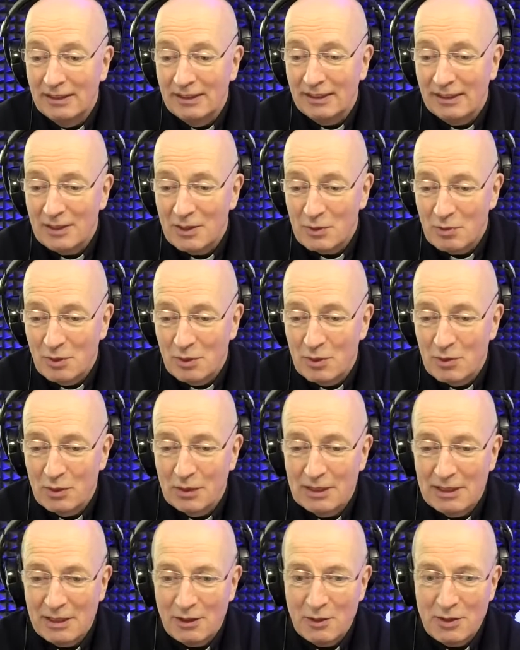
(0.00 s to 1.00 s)
I suppose, with
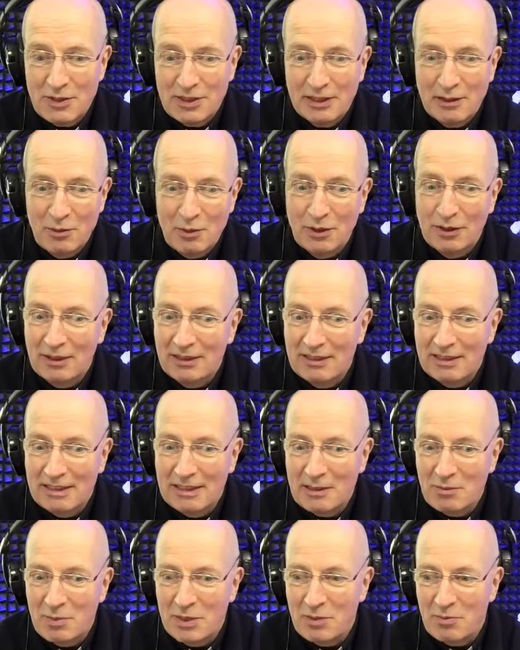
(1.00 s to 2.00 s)
the outside world a
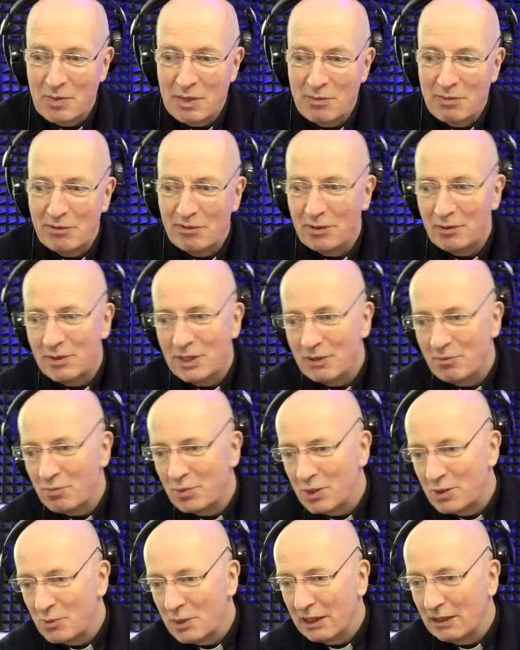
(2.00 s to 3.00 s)
little bit, maybe from that
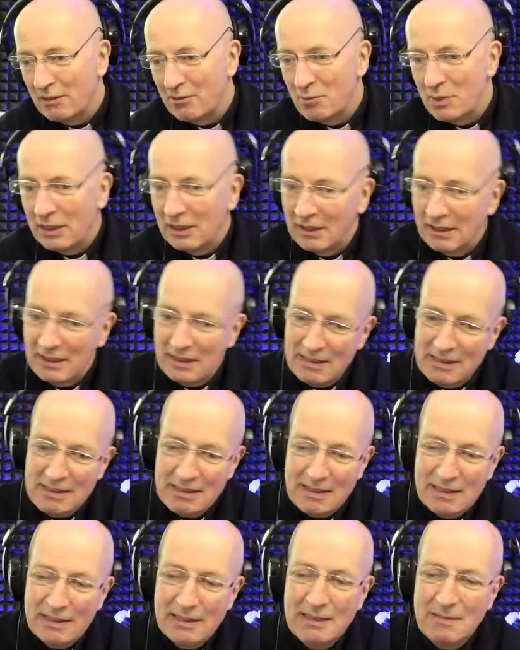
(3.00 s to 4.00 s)
perspective being
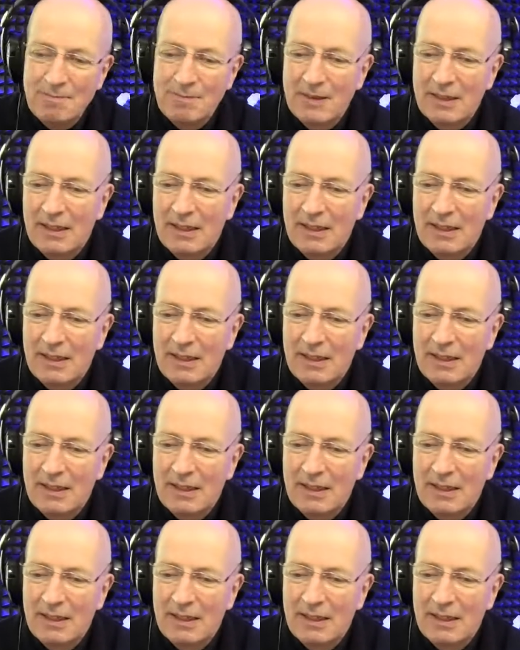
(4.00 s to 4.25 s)
inside,